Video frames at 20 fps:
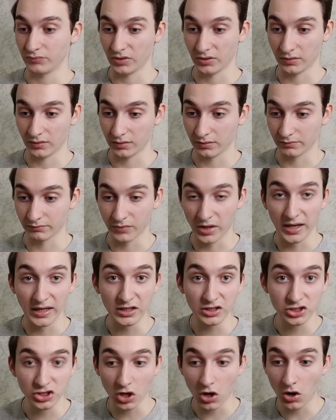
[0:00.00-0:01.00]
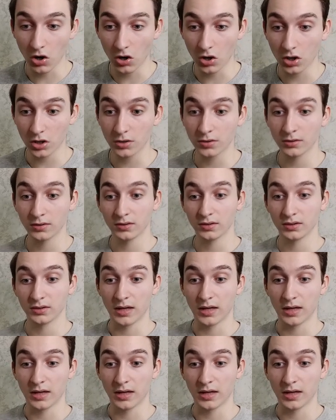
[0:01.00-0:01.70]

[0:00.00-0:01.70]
HR,